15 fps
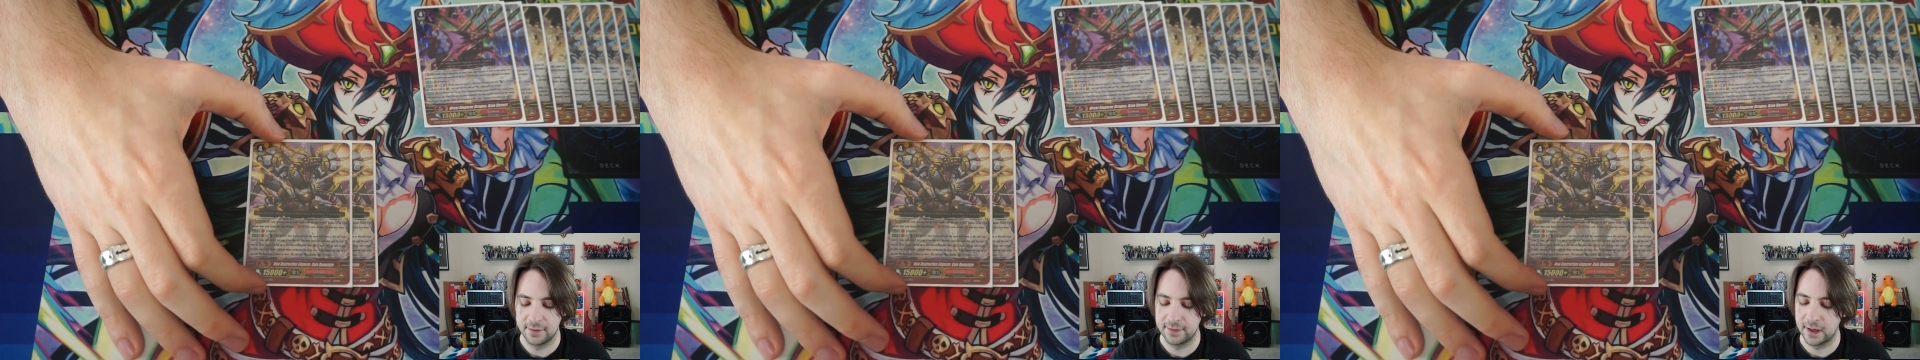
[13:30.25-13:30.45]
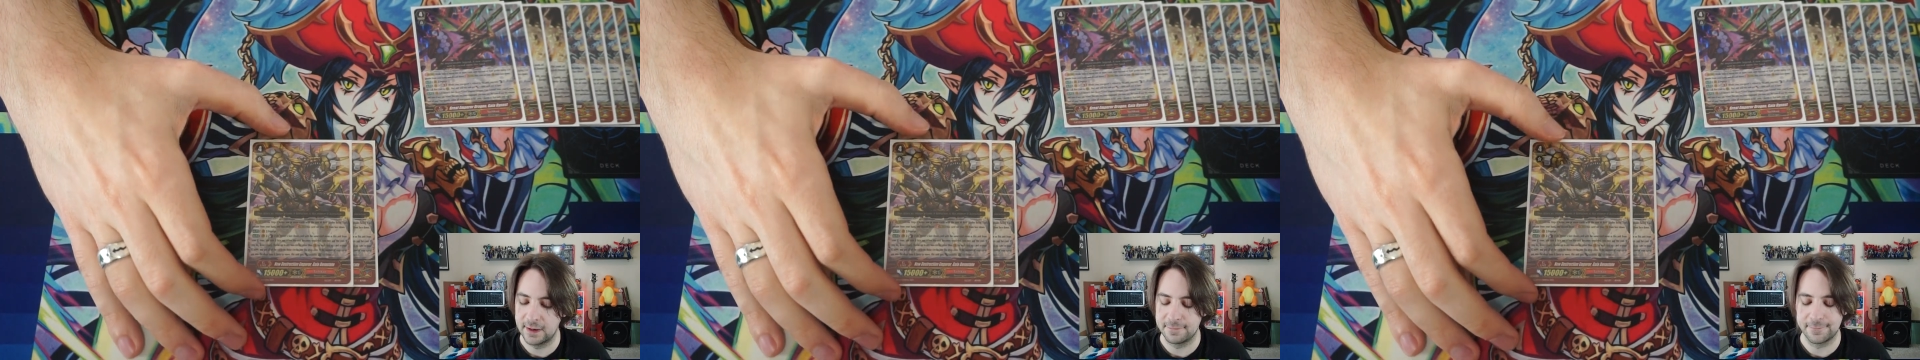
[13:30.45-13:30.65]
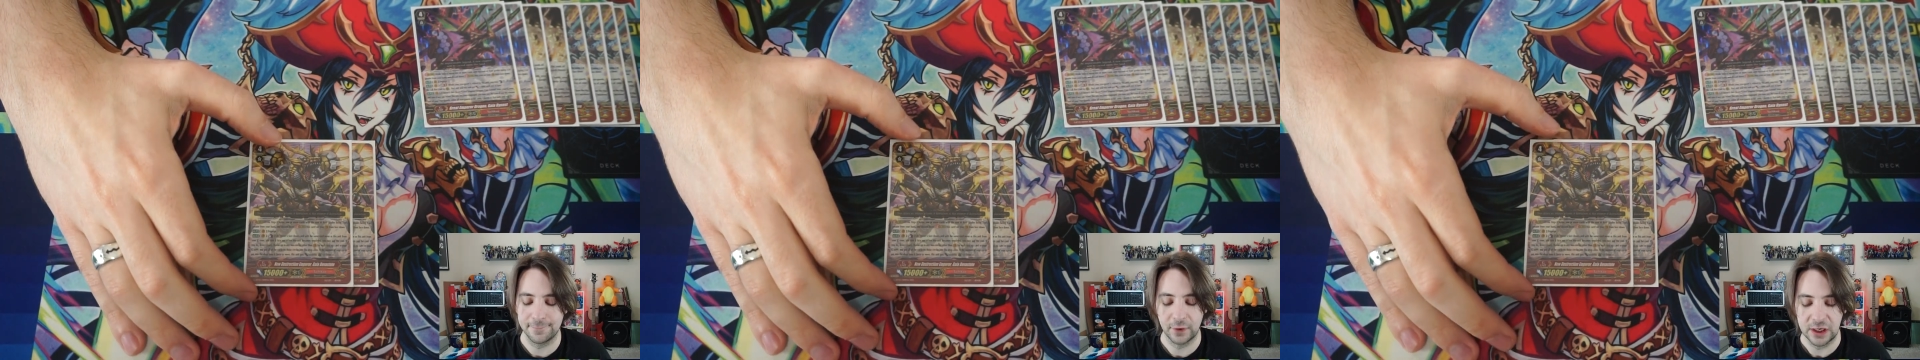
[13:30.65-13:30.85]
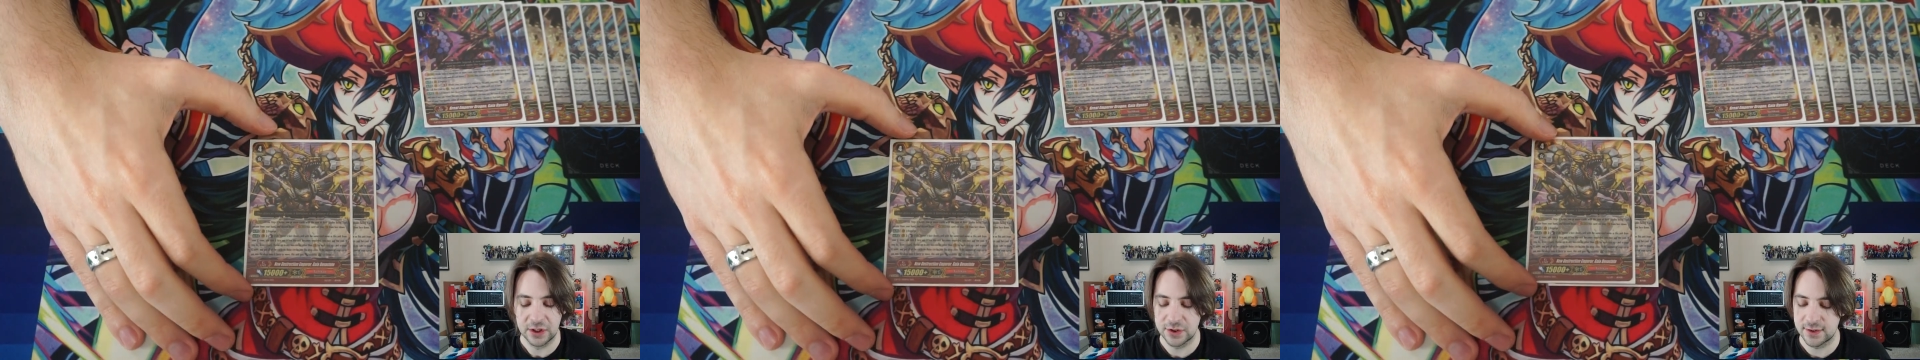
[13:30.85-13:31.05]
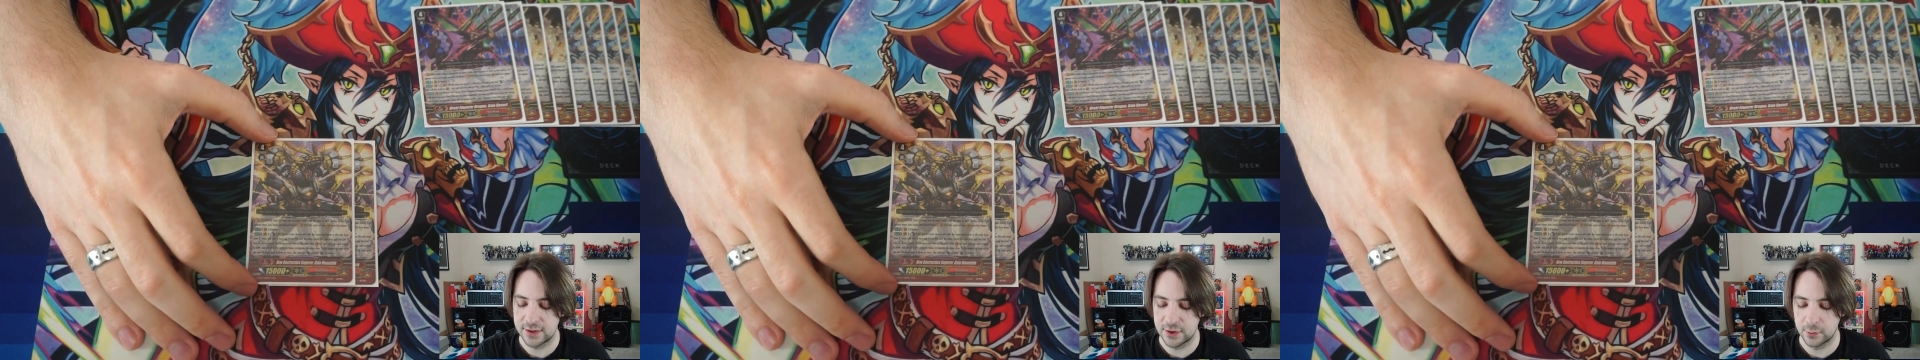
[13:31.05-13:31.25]
a very
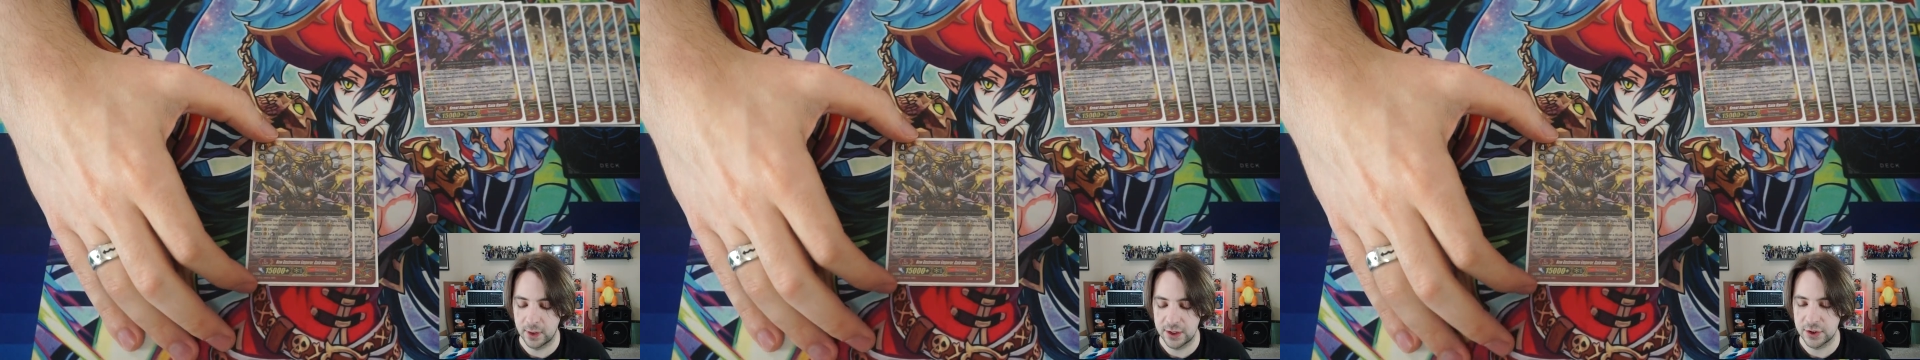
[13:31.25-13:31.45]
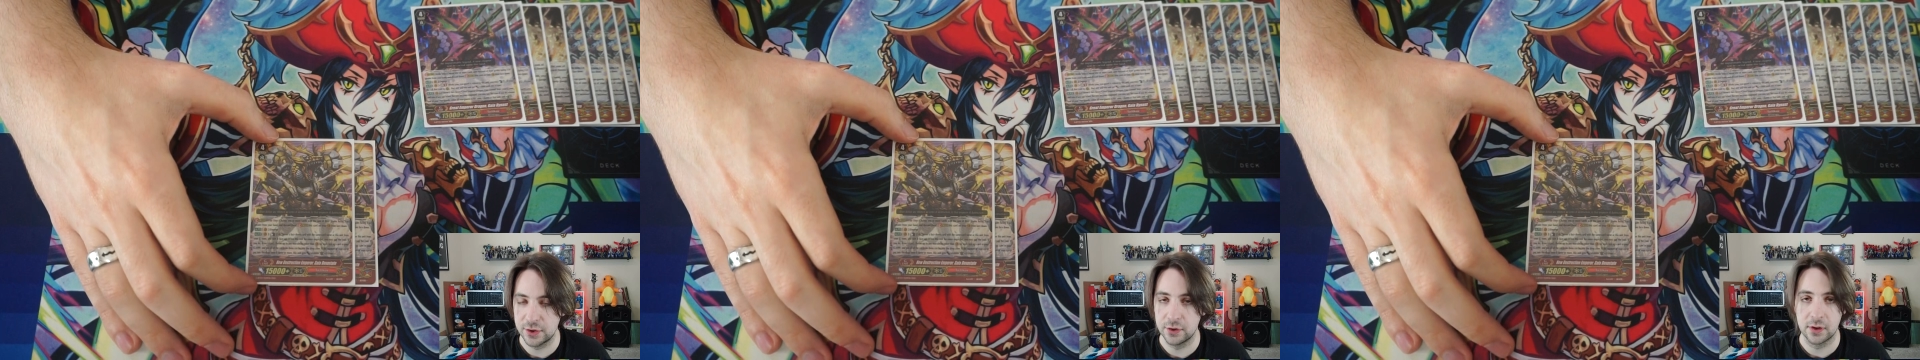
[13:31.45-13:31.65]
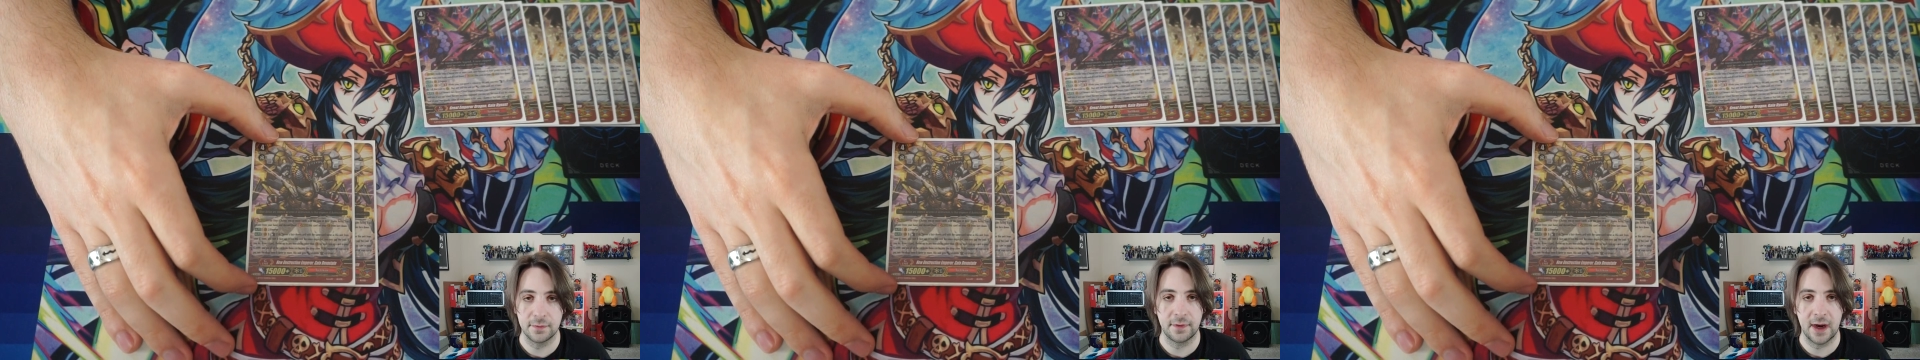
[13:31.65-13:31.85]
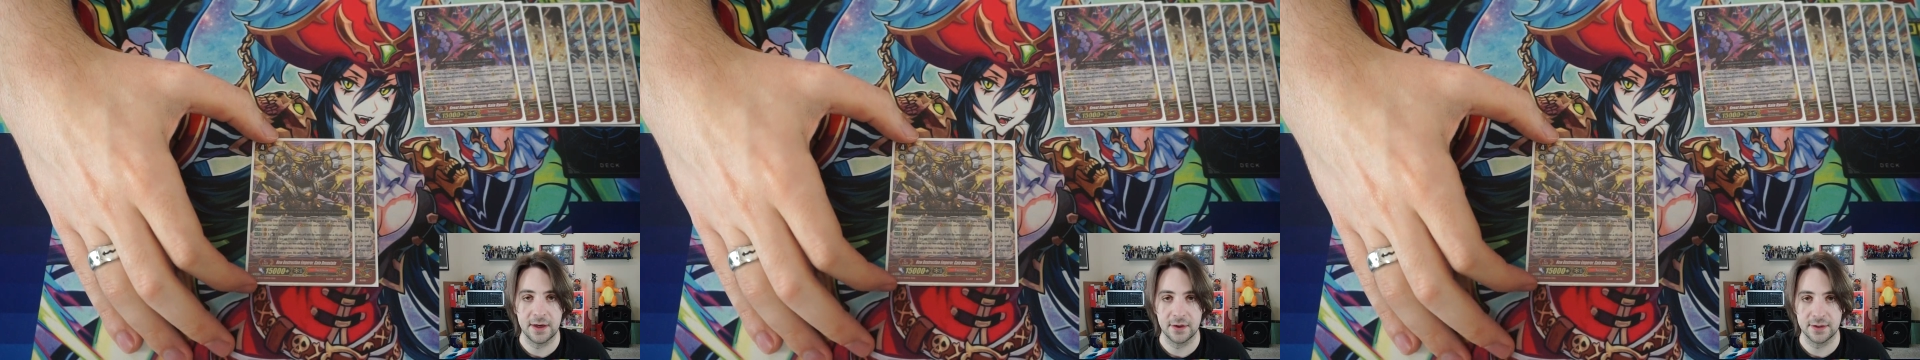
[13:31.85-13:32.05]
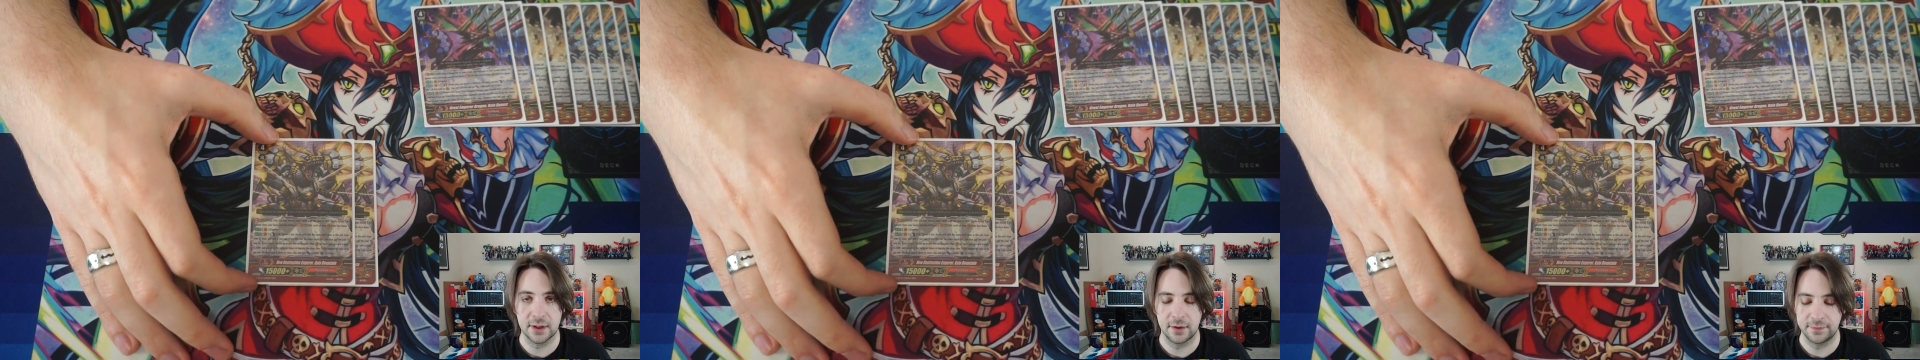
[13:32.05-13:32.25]
fringe situation you could
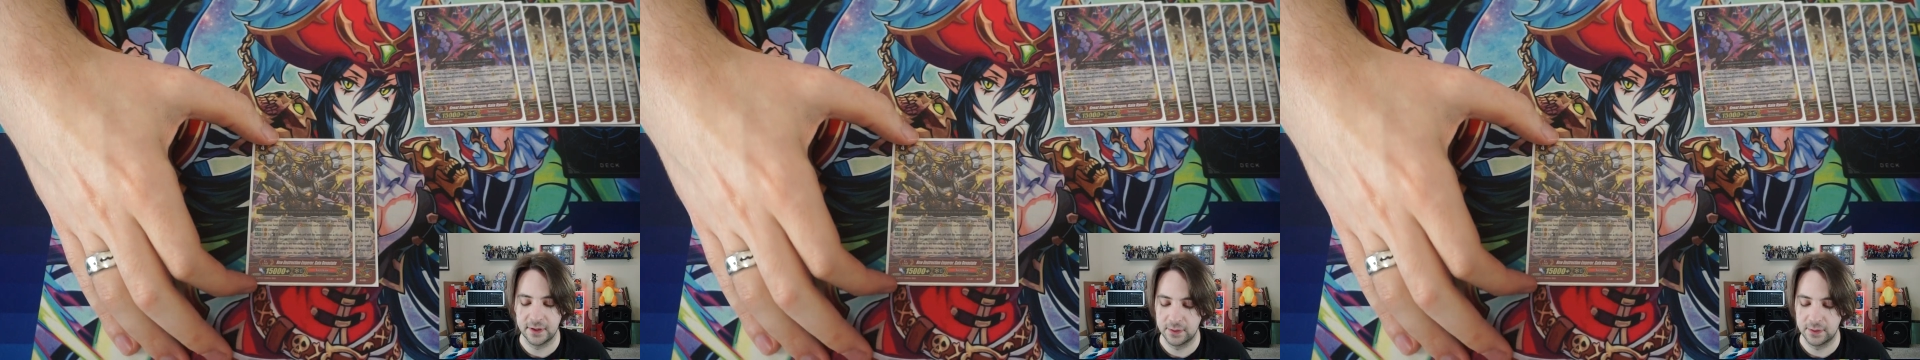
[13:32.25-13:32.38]
find yourself